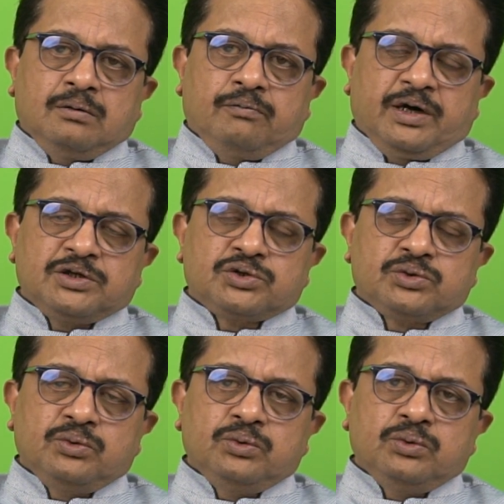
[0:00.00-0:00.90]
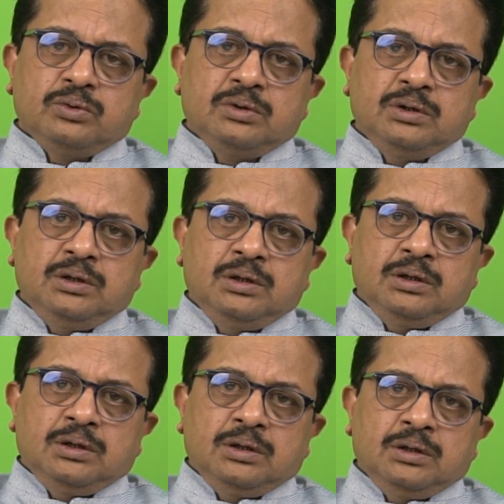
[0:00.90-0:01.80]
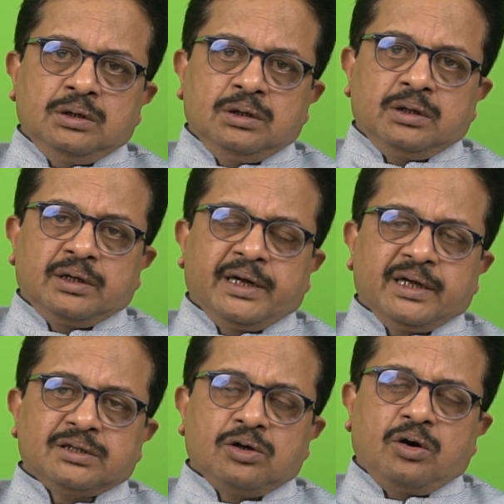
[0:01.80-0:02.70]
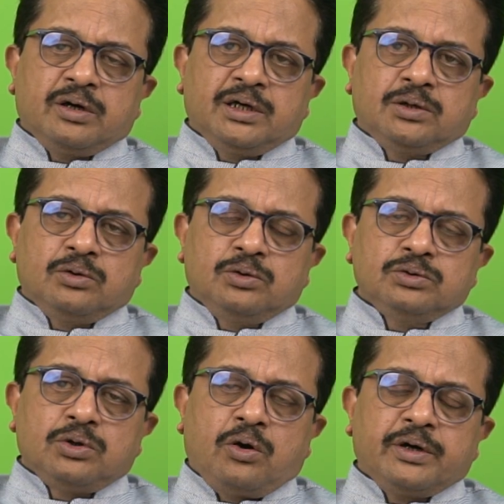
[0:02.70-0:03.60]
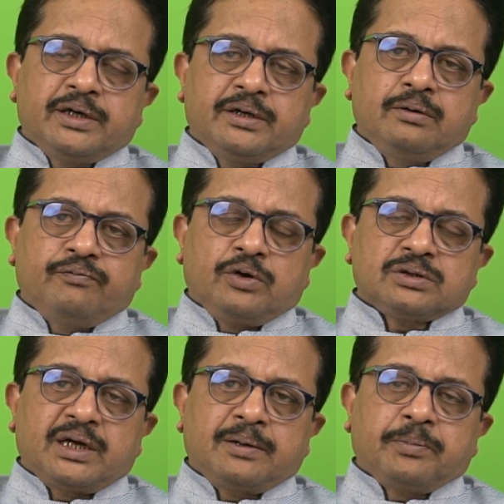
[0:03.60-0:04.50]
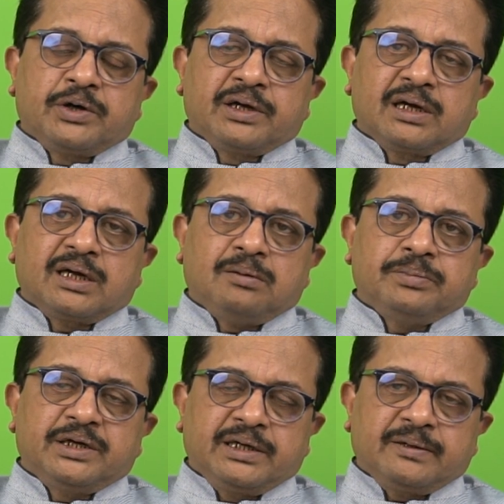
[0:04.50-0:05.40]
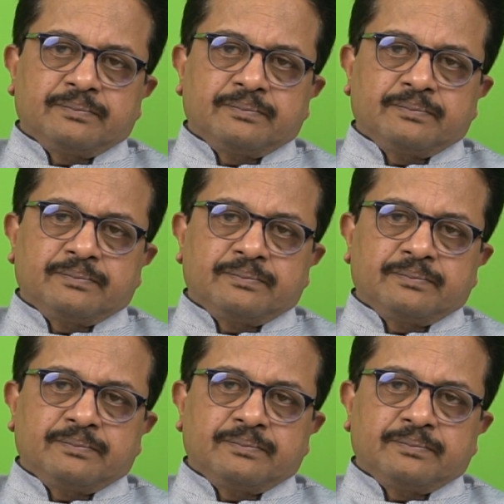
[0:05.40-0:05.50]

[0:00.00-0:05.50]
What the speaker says: Once you get the order to do the audit for that particular company.